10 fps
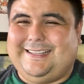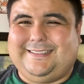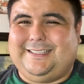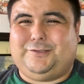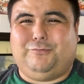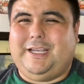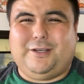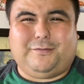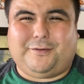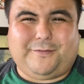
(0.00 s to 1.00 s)
that's way
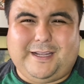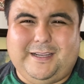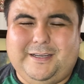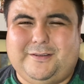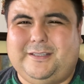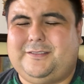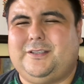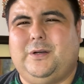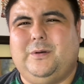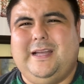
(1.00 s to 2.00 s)
over 500.
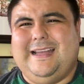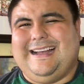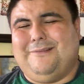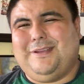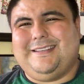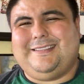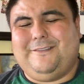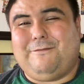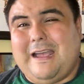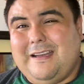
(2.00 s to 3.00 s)
So I'm
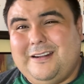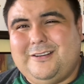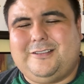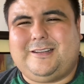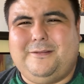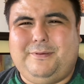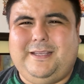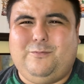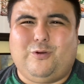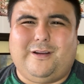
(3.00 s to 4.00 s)
guessing 500 is going to
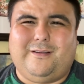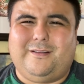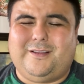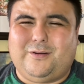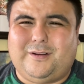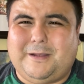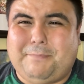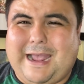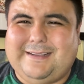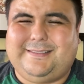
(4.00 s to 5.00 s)
be where their
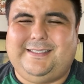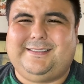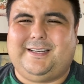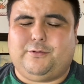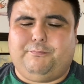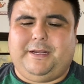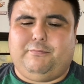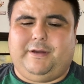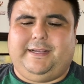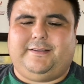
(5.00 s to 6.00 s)
capacity is going to be
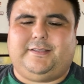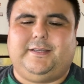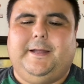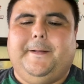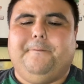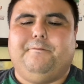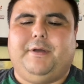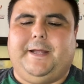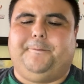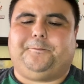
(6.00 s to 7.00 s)
reached.
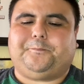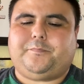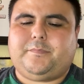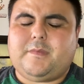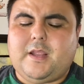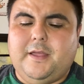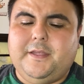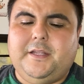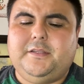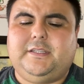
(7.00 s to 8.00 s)
But
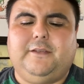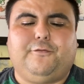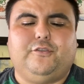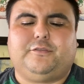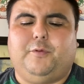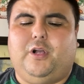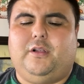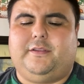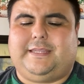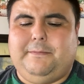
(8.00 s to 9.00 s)
the other thing for
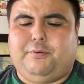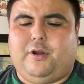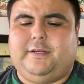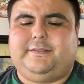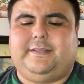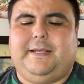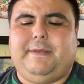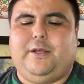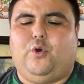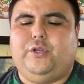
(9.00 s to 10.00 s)
small theme parks, they
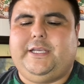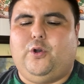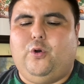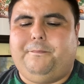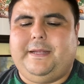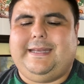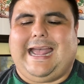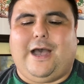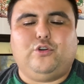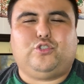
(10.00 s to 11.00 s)
may only
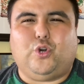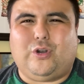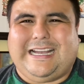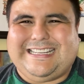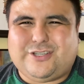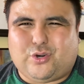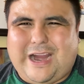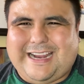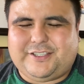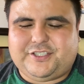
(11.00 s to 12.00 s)
open outdoor
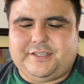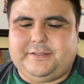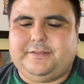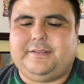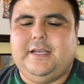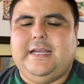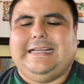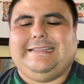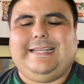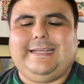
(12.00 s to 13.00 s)
attractions.
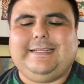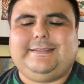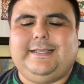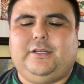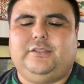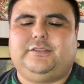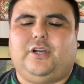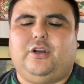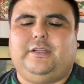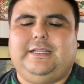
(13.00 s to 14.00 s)
Ticket sales
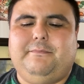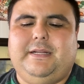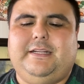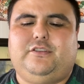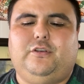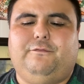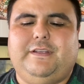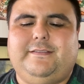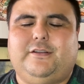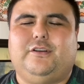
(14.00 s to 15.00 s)
are limited to
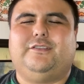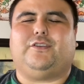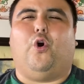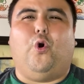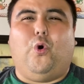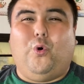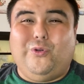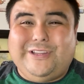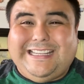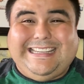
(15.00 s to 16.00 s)
visitors
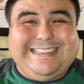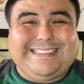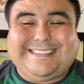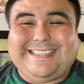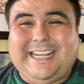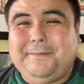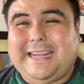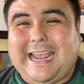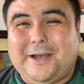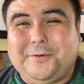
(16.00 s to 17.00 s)
only in the same
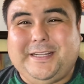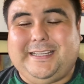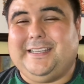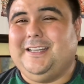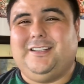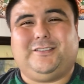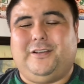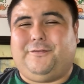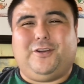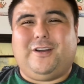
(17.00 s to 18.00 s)
county. So
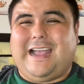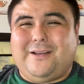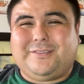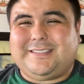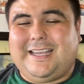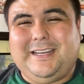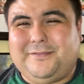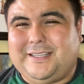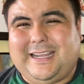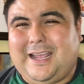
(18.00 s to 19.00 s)
if you're outside
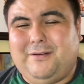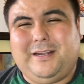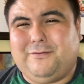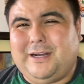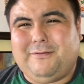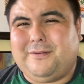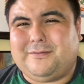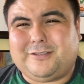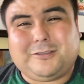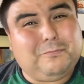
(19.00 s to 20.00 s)
of the county of
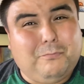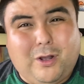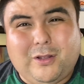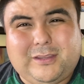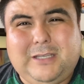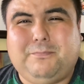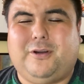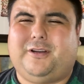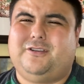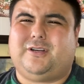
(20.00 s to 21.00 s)
whatever small theme
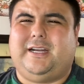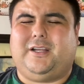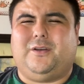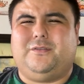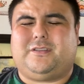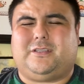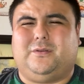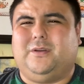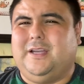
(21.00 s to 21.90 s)
park you're trying to go to,